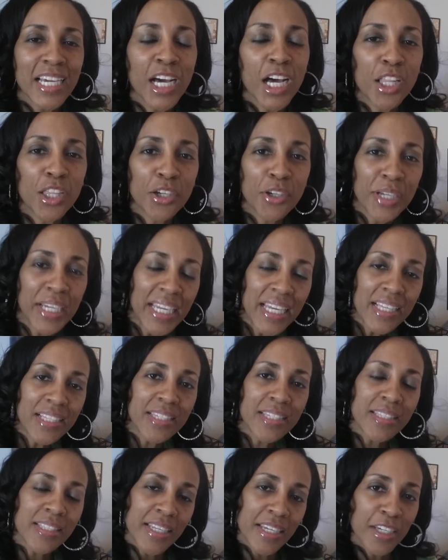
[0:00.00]
color
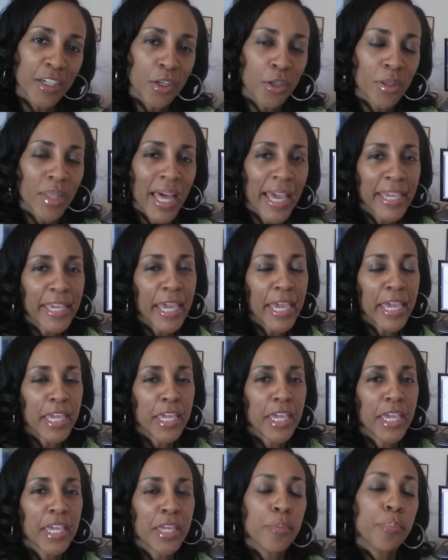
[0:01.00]
is still like
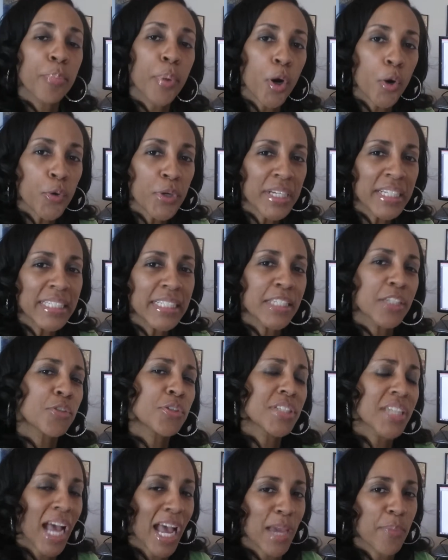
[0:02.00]
a
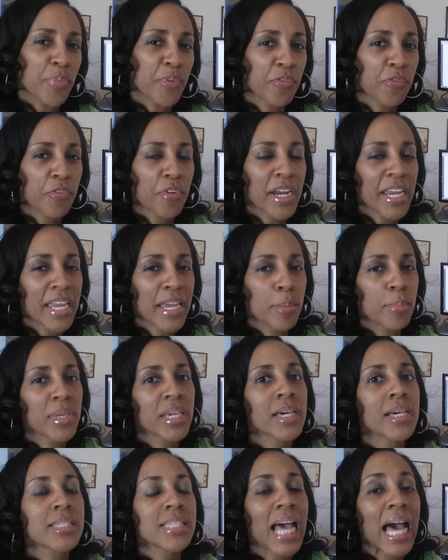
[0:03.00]
burgundy type of red
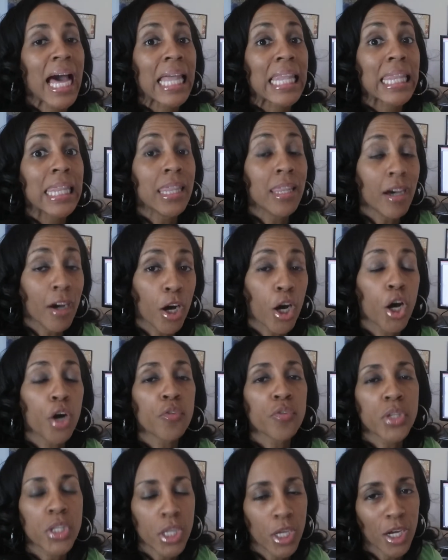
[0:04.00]
because I
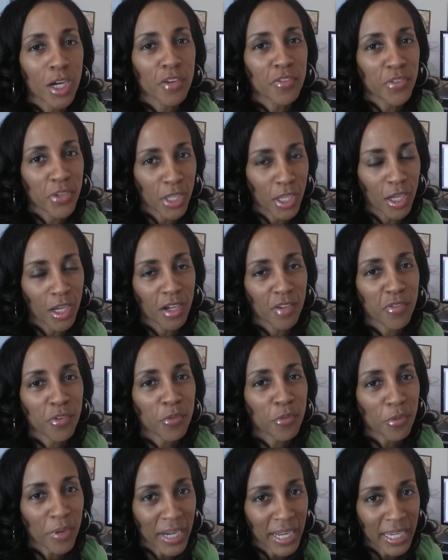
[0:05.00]
love
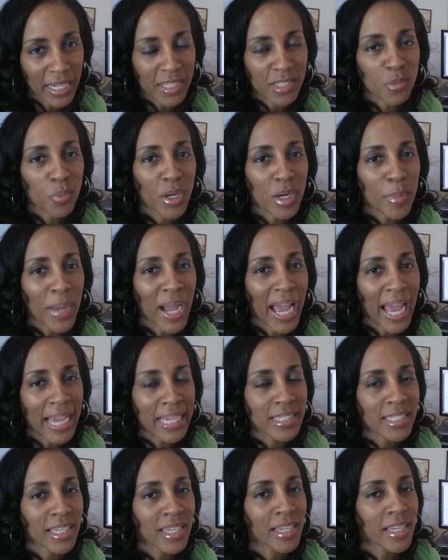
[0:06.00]
red. It's one of my
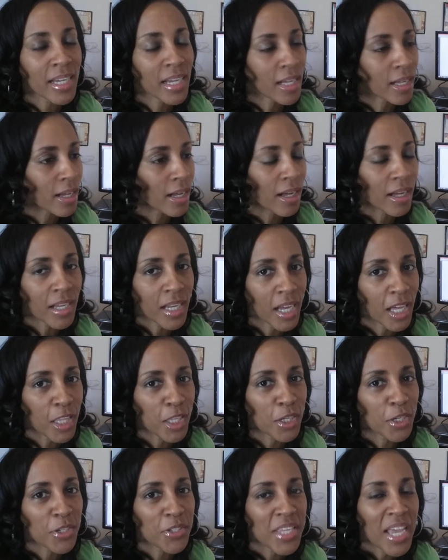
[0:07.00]
accent
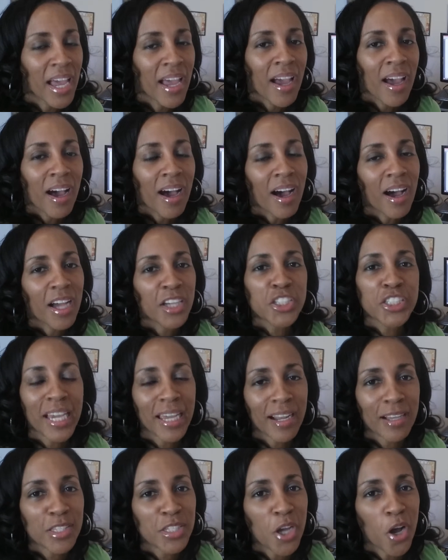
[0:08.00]
colors.
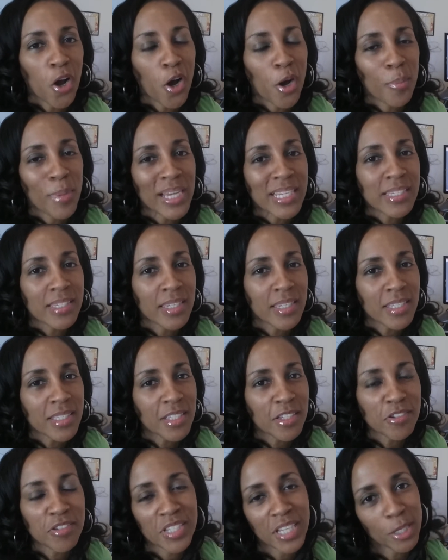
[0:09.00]
Shout out to all my
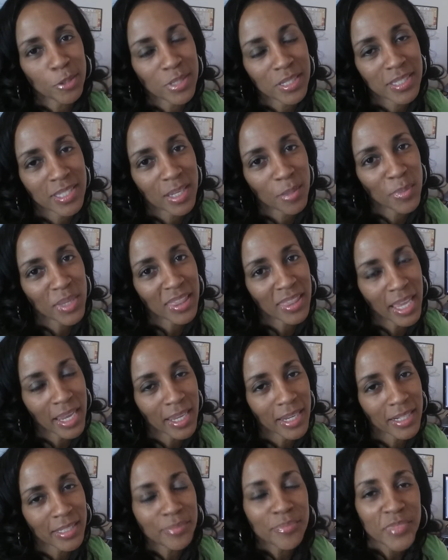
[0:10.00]
sisters, Delta Sigma
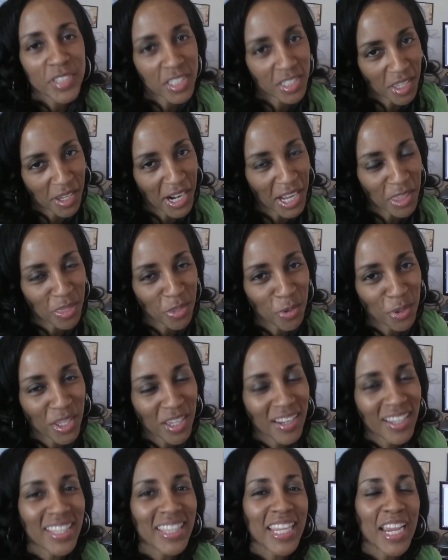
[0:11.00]
Theta. Just thought I'd throw
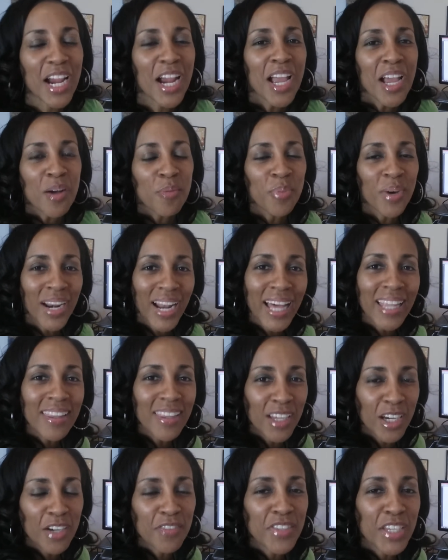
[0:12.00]
that in there. But I
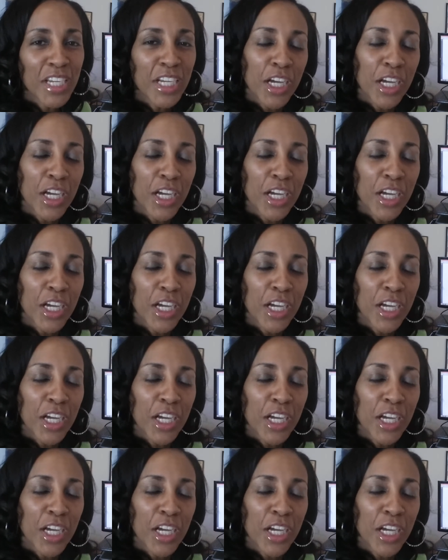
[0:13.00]
love the